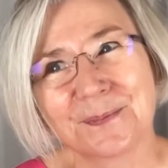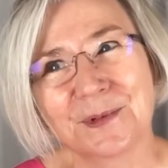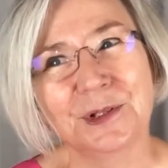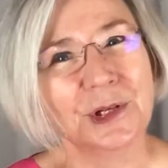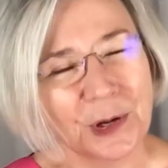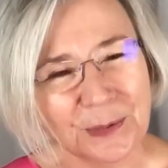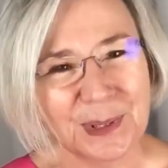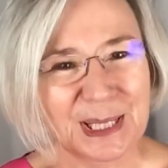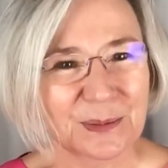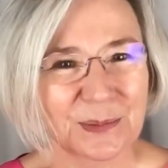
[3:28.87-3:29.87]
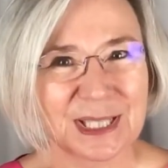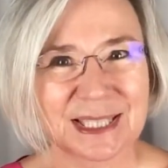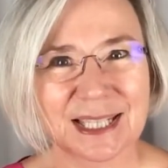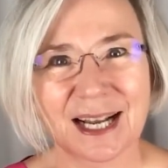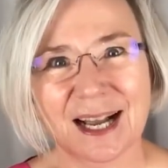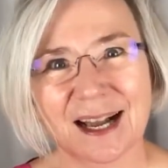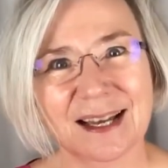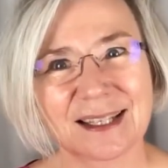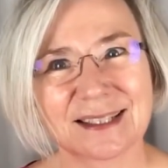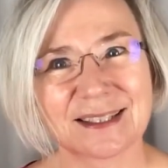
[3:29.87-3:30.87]
knowing which
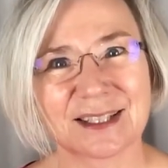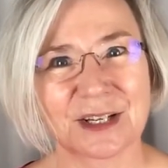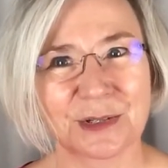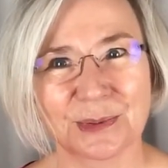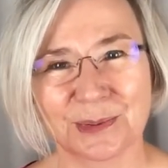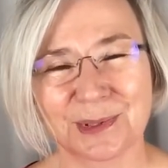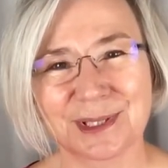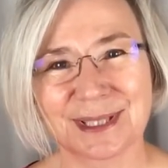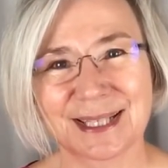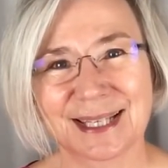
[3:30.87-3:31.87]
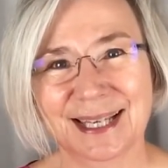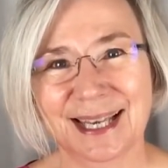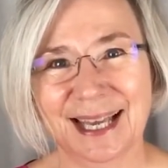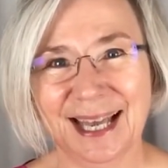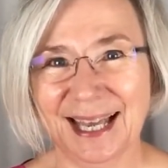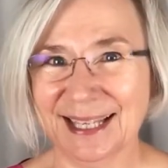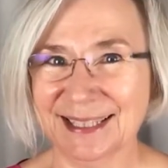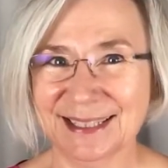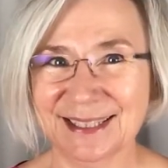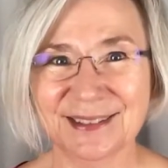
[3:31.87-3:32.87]
colors are yours
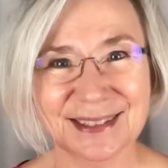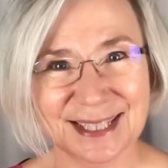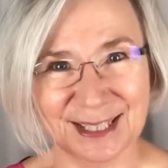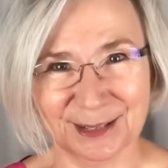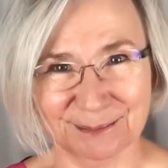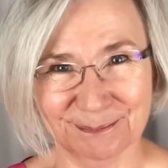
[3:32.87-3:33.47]
and using them.